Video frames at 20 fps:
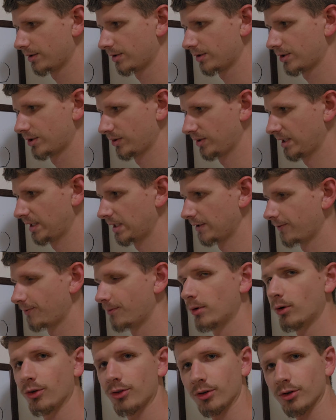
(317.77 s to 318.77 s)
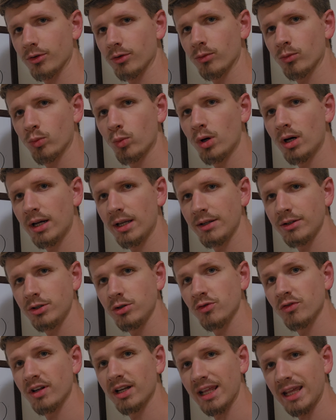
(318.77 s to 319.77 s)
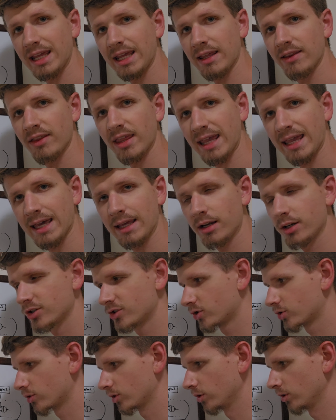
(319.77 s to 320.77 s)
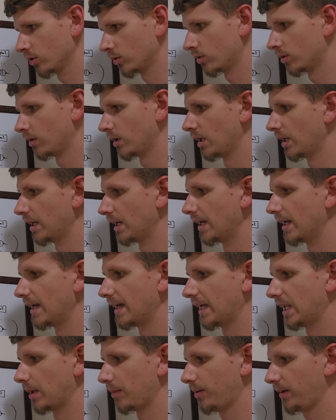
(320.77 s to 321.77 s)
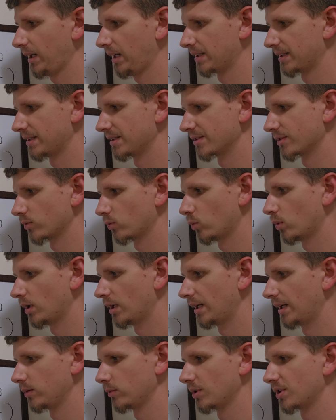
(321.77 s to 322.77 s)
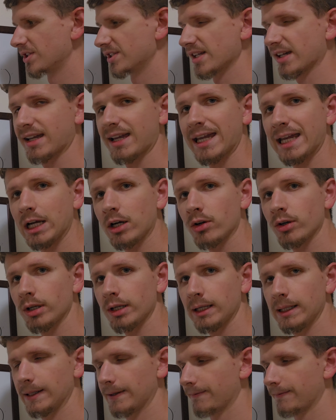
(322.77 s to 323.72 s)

So then if both are 1, the AND is true, and it passes a 1, which is a carry.